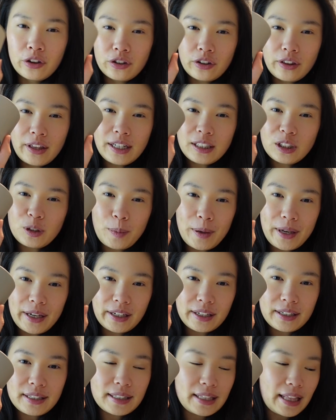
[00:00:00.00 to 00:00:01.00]
So these
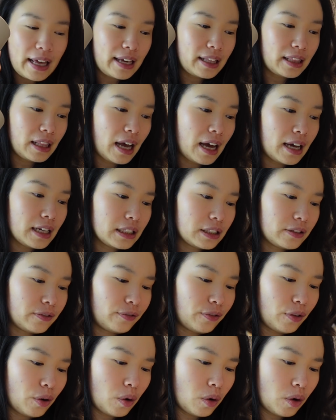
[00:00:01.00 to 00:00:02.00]
speakers, they last
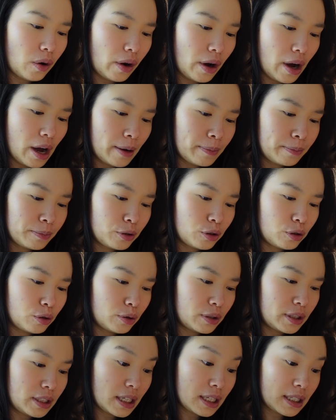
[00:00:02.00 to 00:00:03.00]
for up
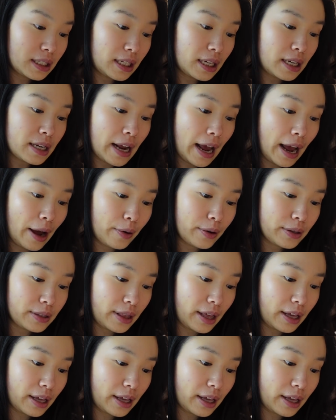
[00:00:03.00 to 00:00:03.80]
to sixteen hours.